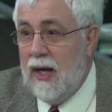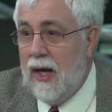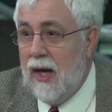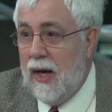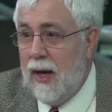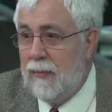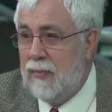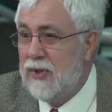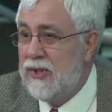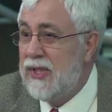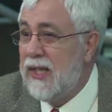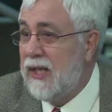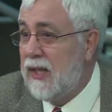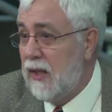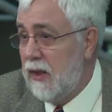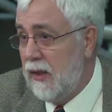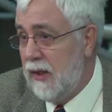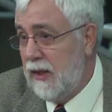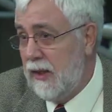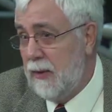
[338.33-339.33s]
uh,
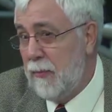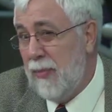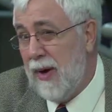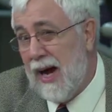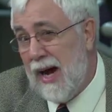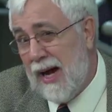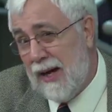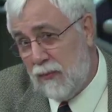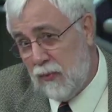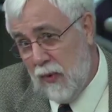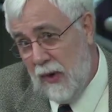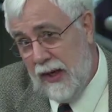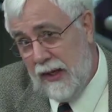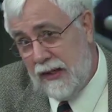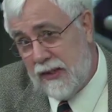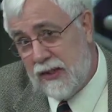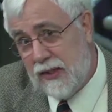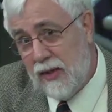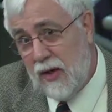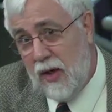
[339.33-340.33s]
particularly the pod
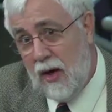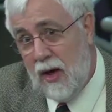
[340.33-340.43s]
weights,